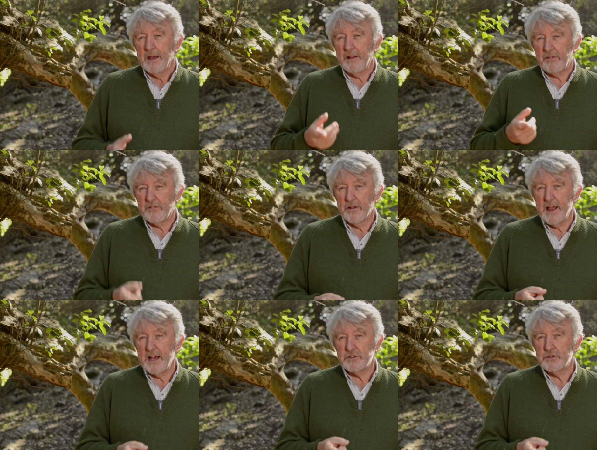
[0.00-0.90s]
it still
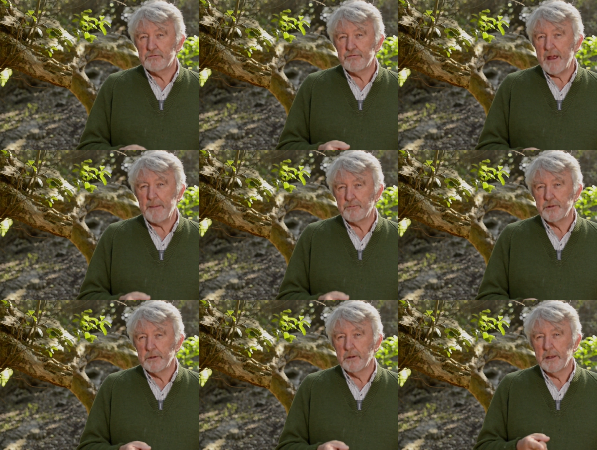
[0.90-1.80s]
has
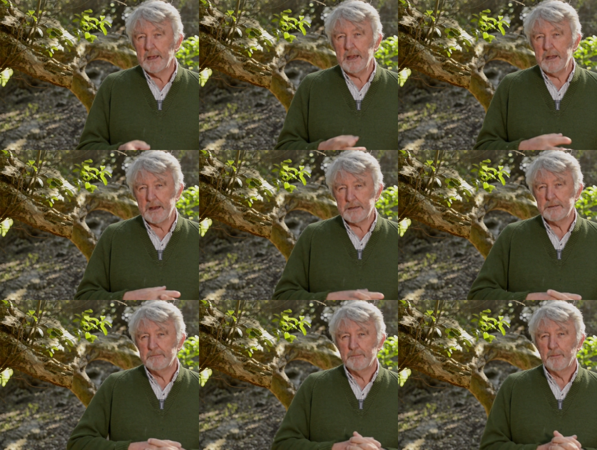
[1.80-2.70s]
shrapnel in it.
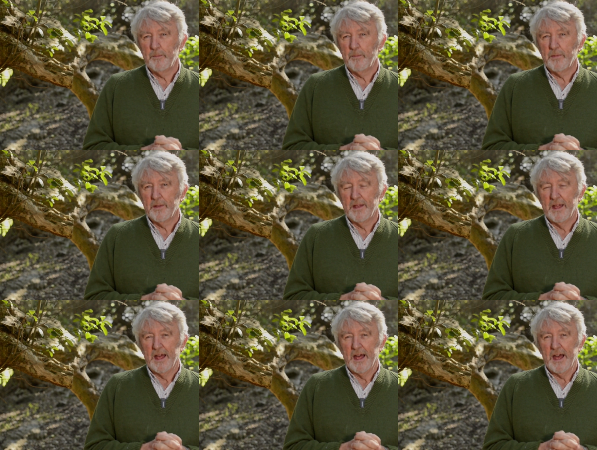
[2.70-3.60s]

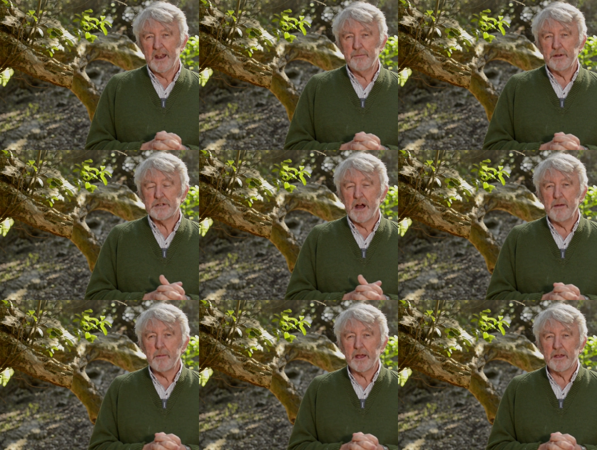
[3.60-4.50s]
And every
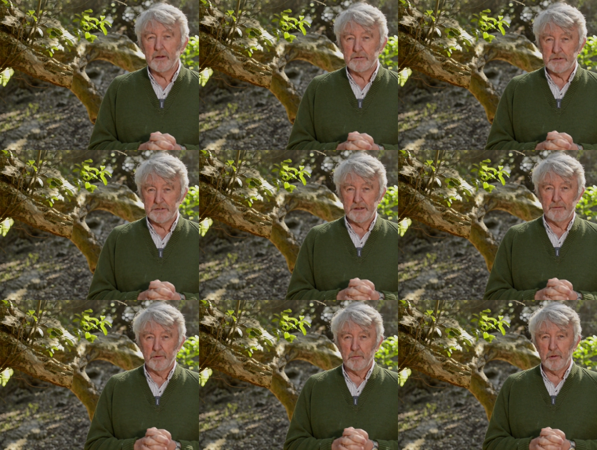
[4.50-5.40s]
time I go to
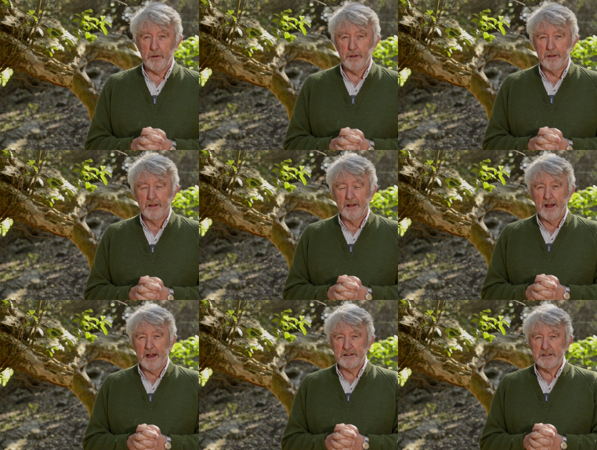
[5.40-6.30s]
Delville Wood,
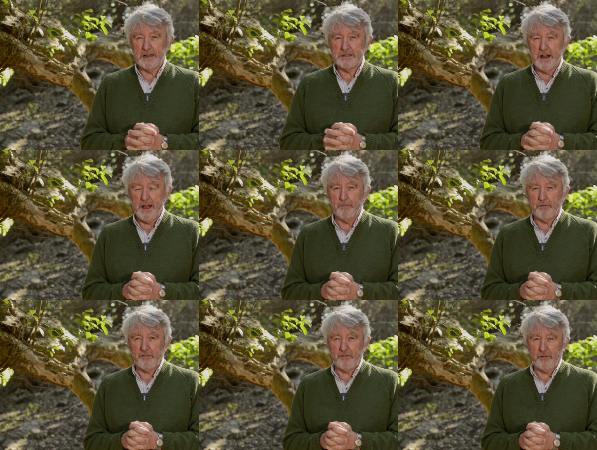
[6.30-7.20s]
I take time
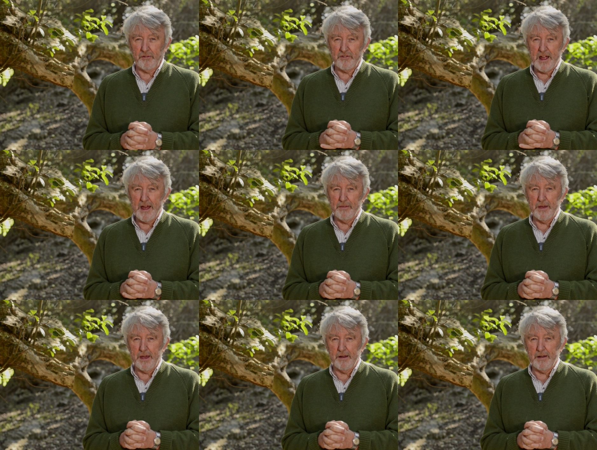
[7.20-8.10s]
to stand
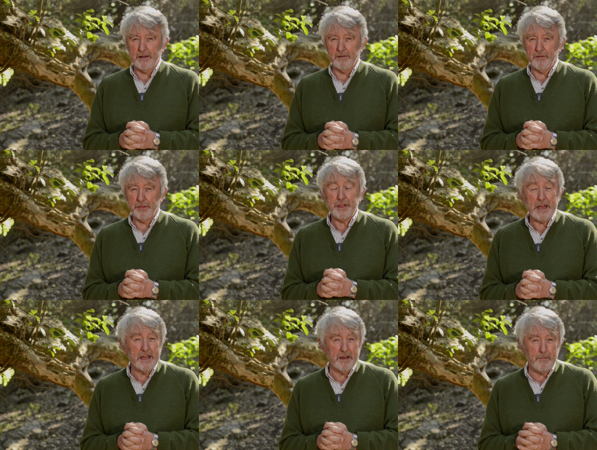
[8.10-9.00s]
there and
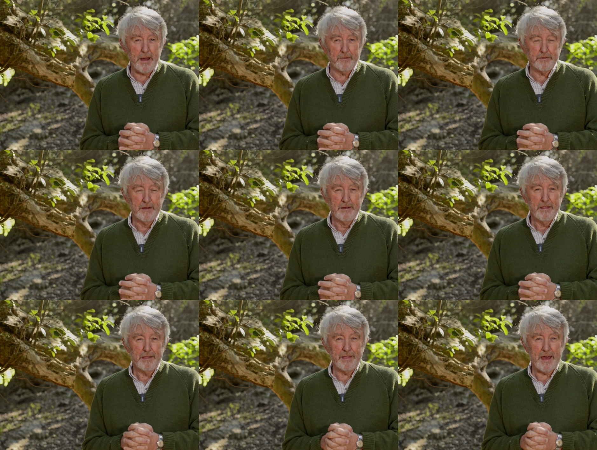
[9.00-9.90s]
think about
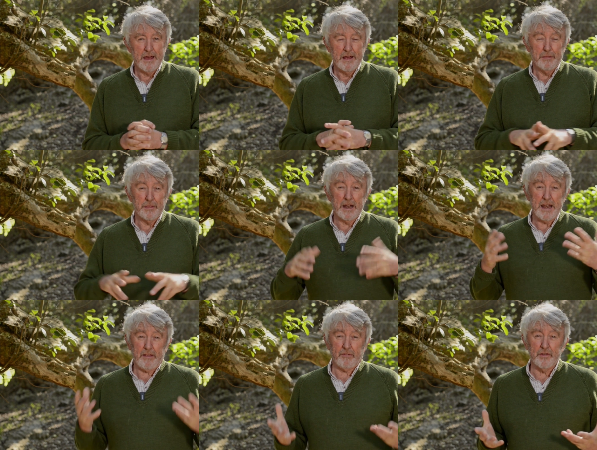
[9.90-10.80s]
the
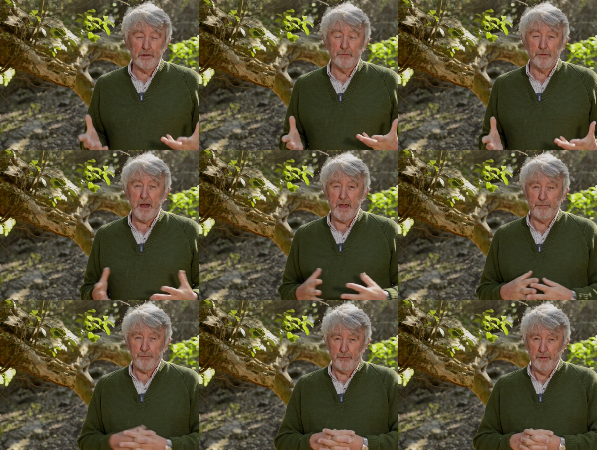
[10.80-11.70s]
lesson of
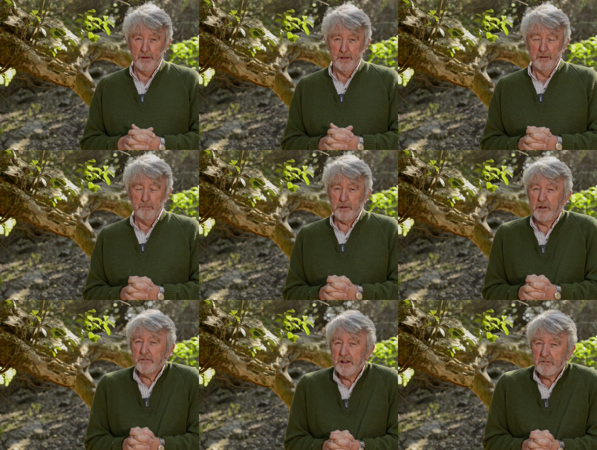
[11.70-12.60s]
life.
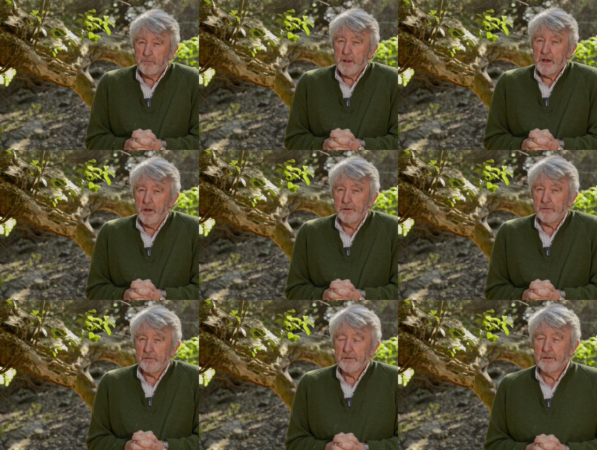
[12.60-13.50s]
Because let's be
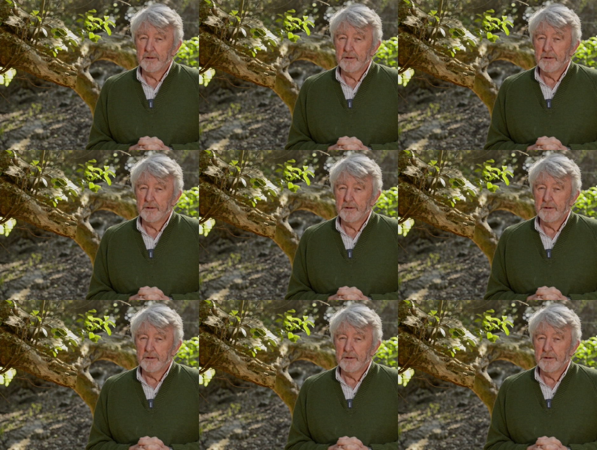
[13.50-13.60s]
honest,